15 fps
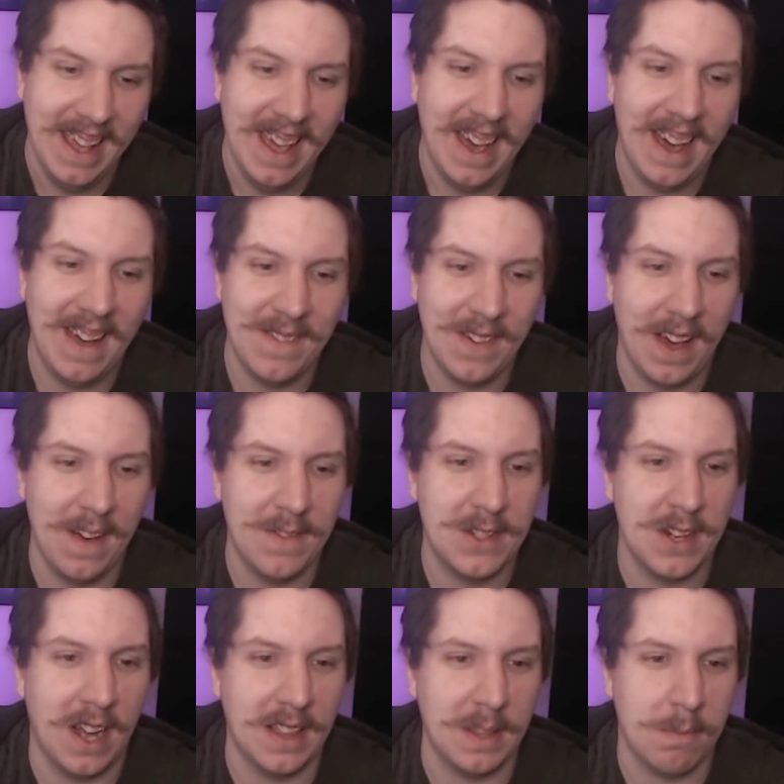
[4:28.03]
I've
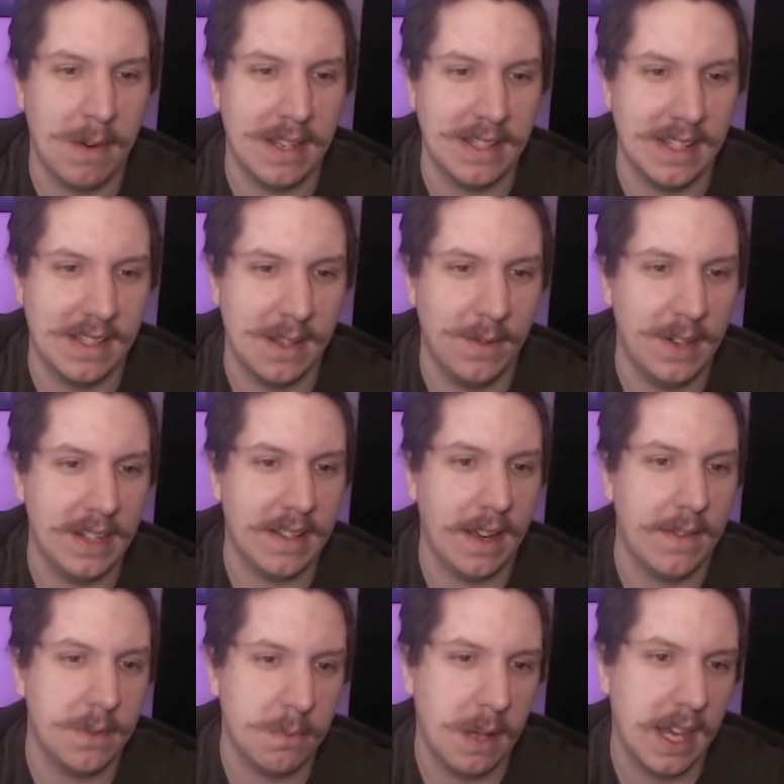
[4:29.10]
shot the present so many
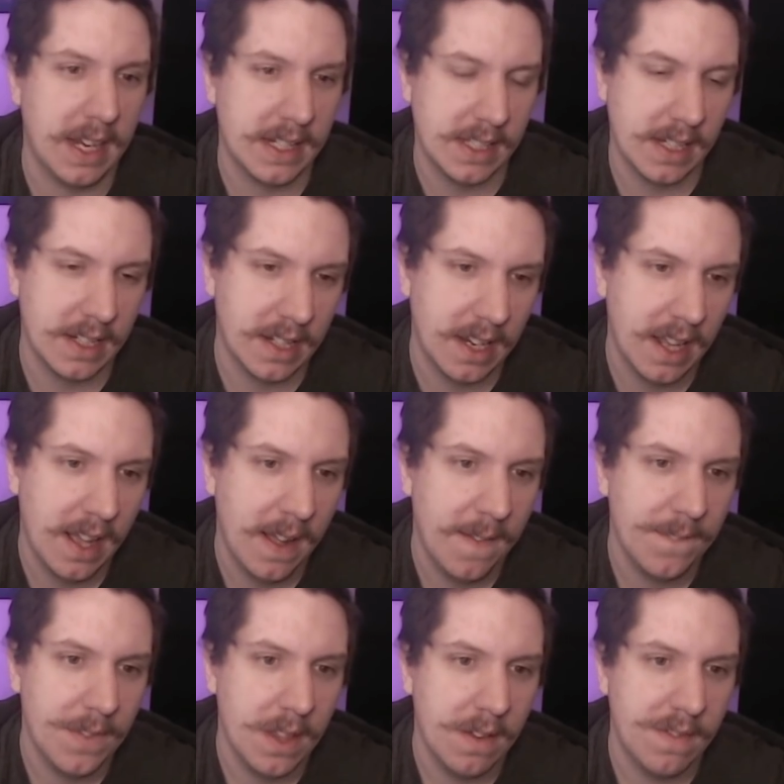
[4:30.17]
times by accident.
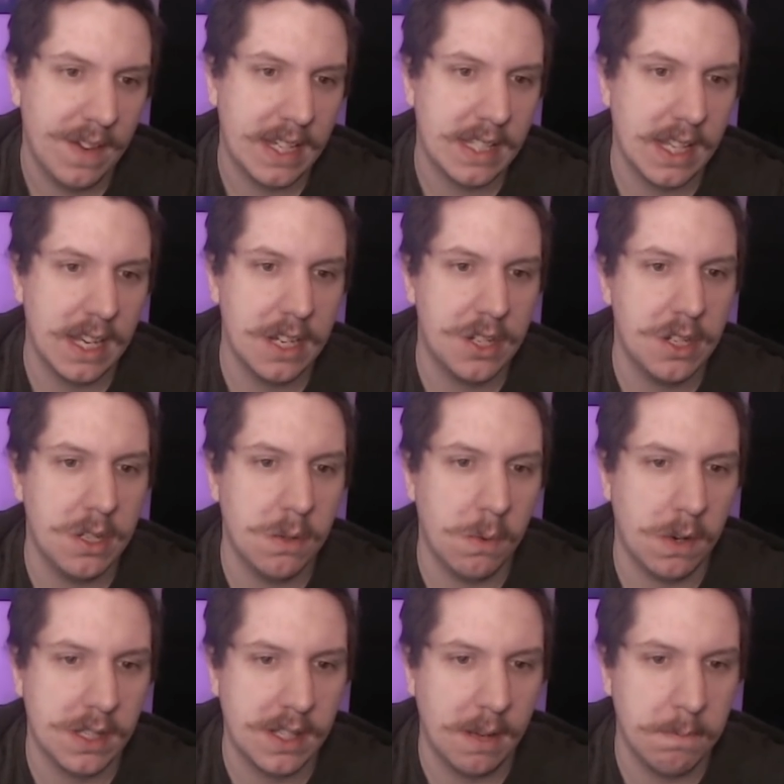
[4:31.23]
Fixed issue
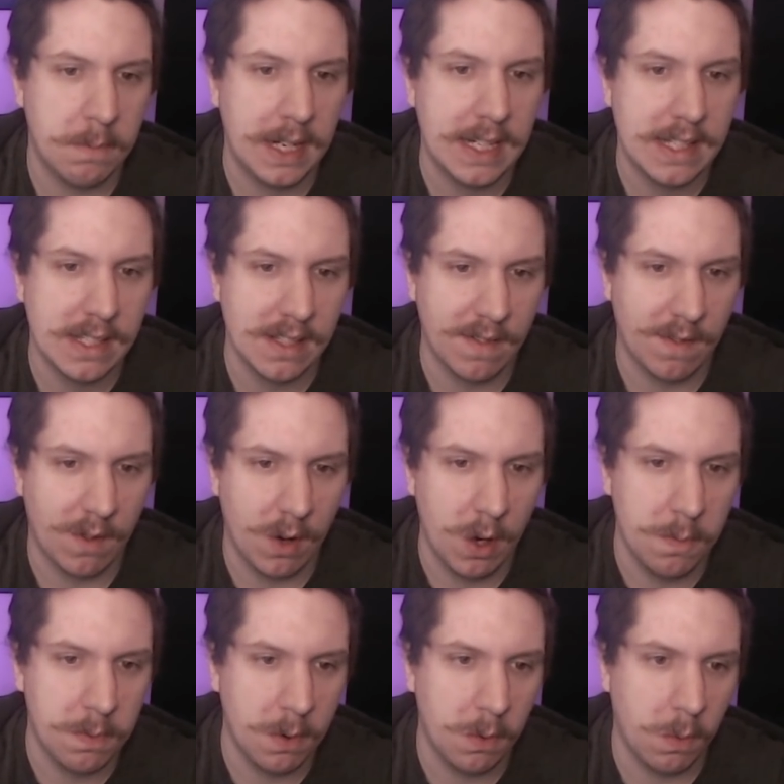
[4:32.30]
where some pieces of
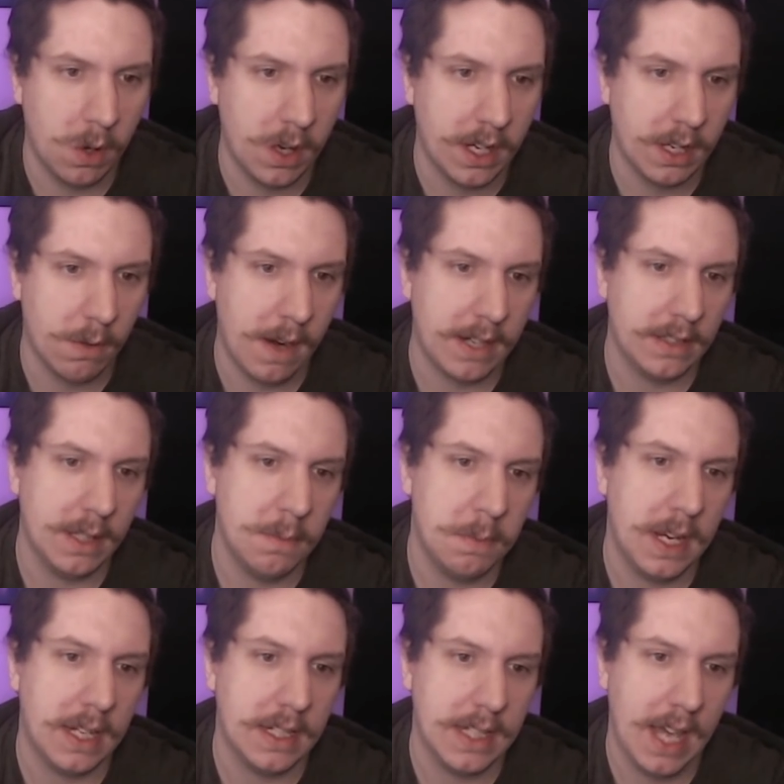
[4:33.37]
rope weren't correctly
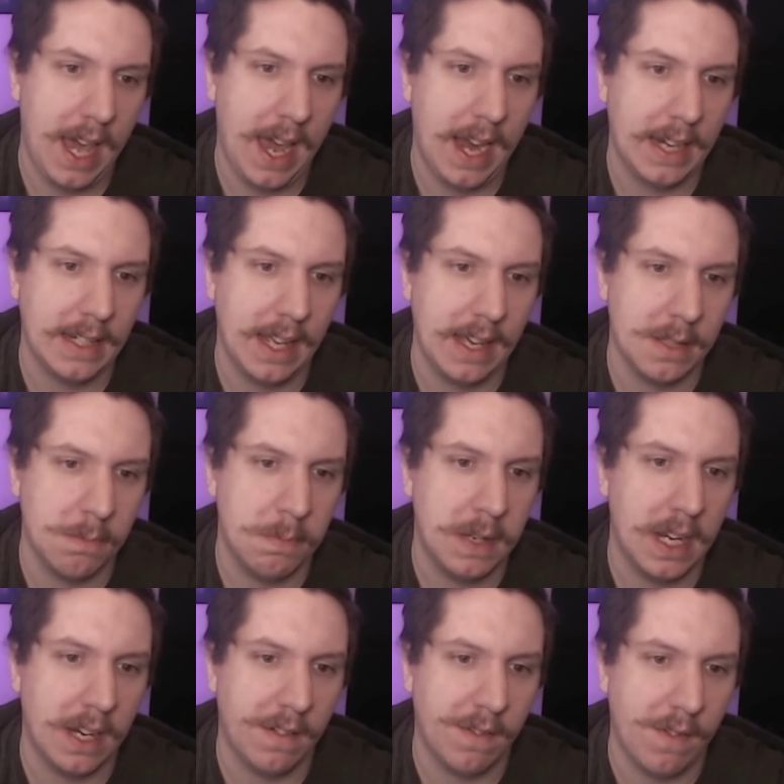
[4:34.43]
being tagged as
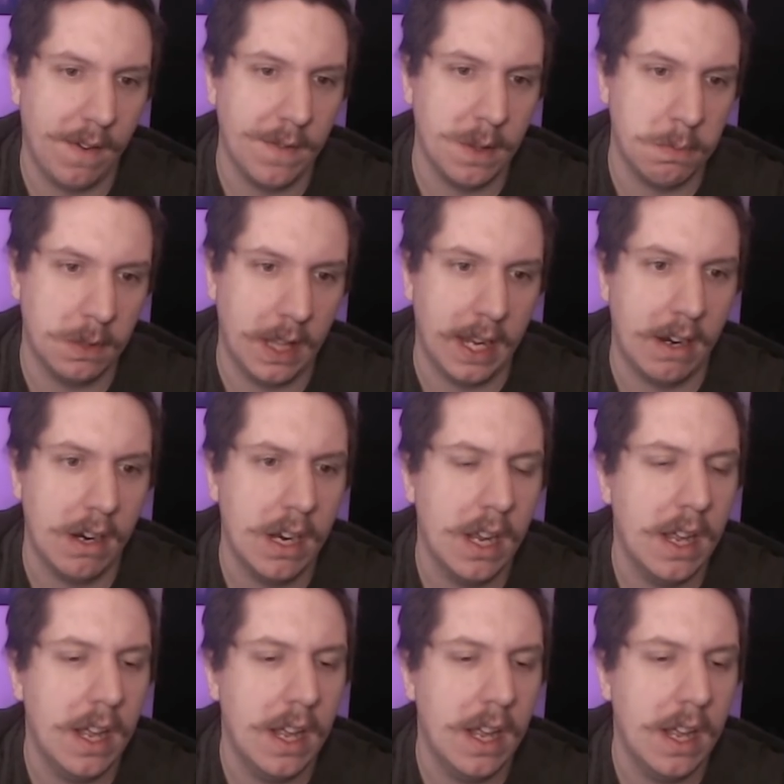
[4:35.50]
being from the player.